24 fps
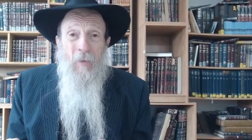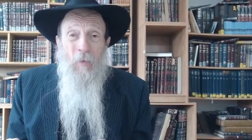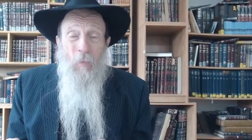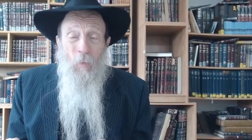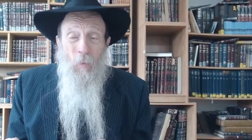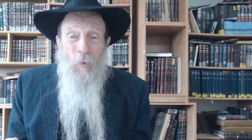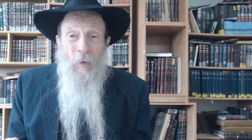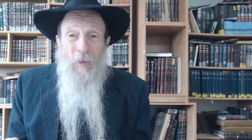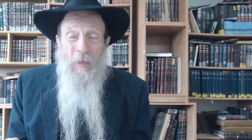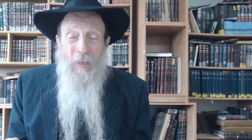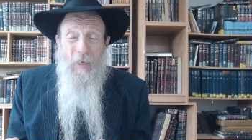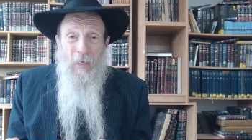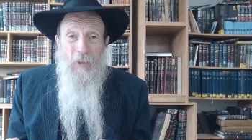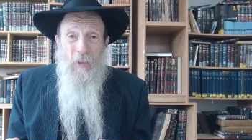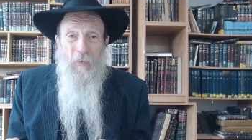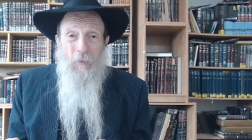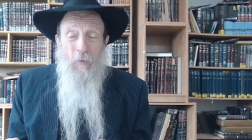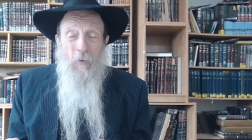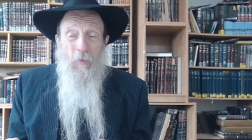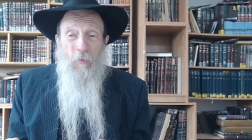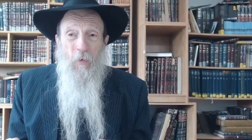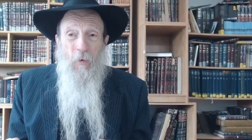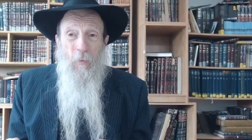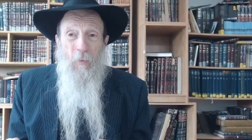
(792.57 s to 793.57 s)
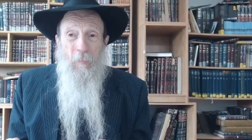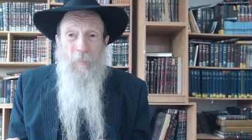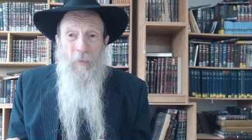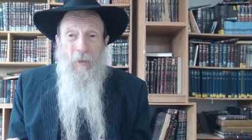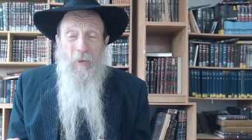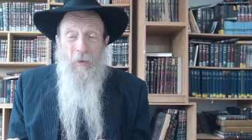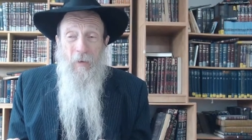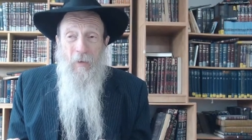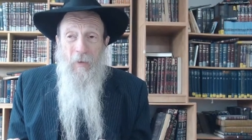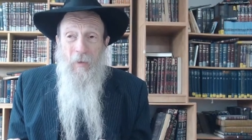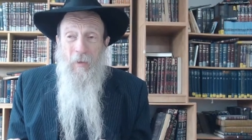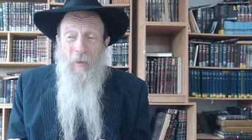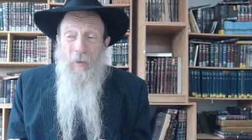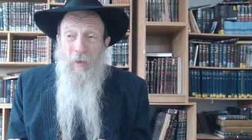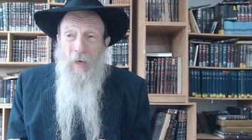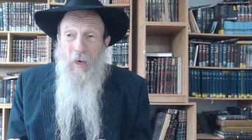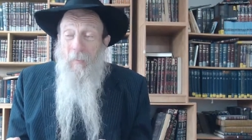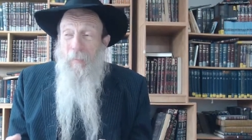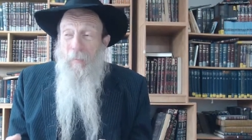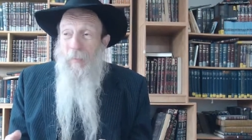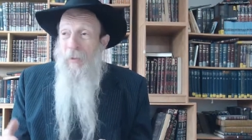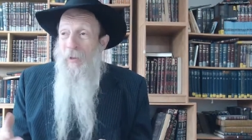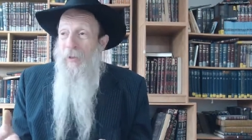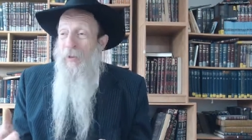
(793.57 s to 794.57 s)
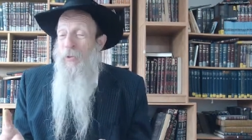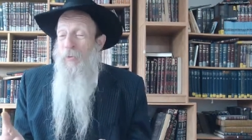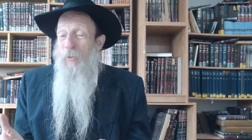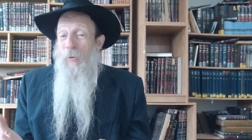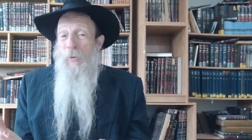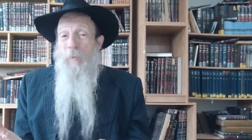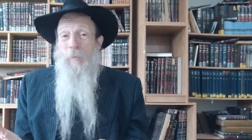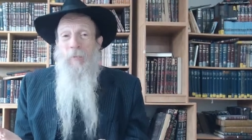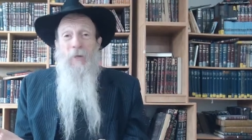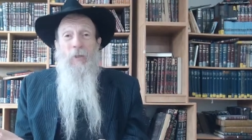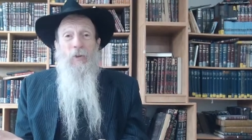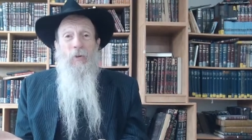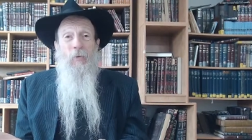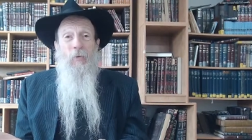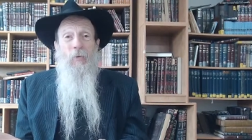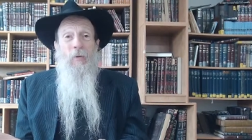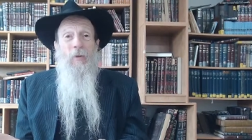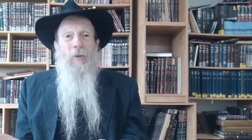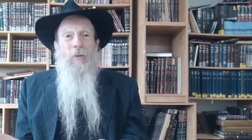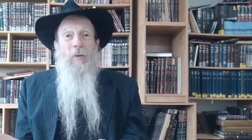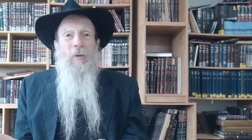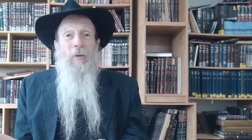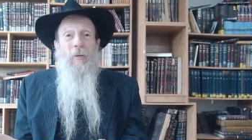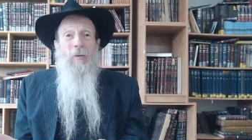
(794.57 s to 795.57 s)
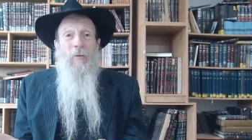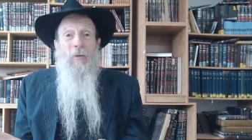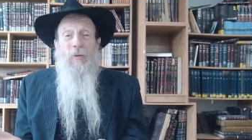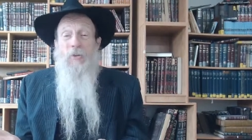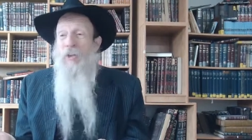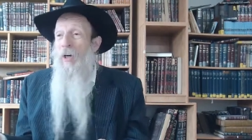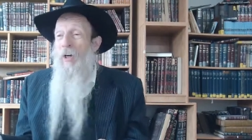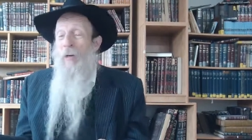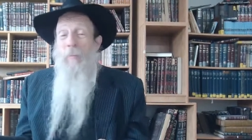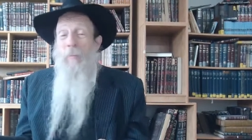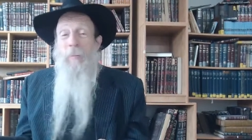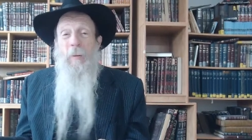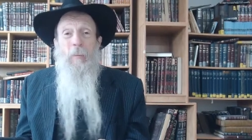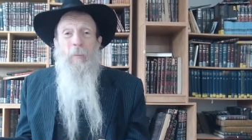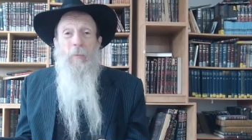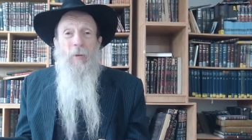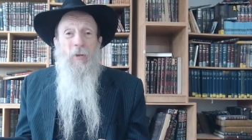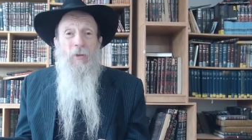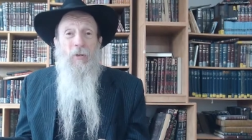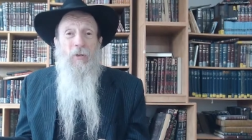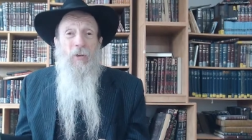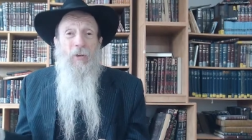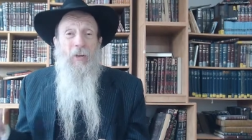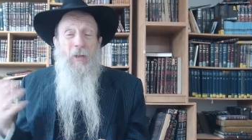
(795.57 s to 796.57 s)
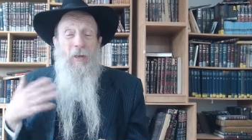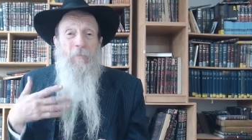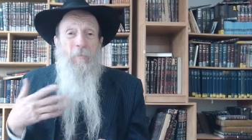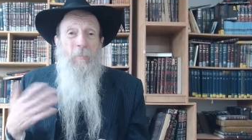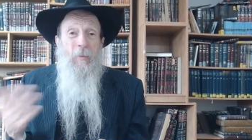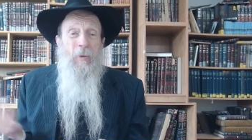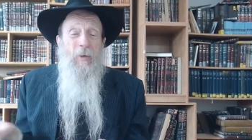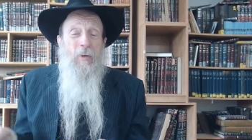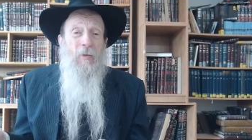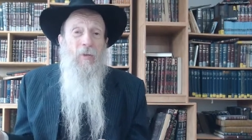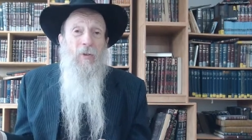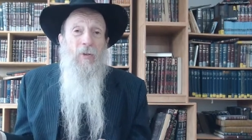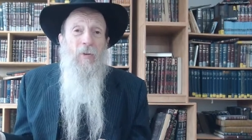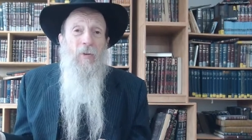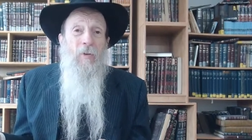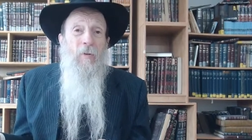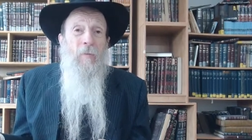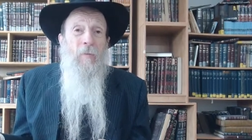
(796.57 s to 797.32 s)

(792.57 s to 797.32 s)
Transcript: What did he ask for for a beard? A beard is what makes you old. There's young people also that have beards.